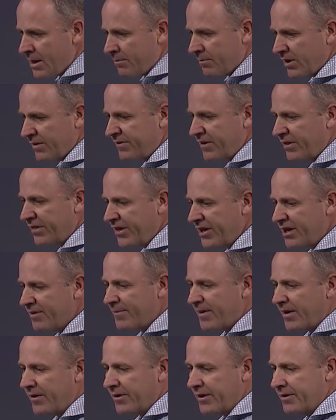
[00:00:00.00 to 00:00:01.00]
But if you think
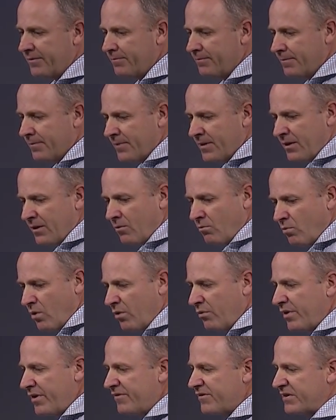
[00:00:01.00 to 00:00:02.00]
about it,
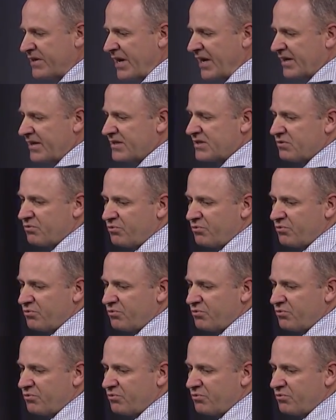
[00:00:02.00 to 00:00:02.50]
what we've done is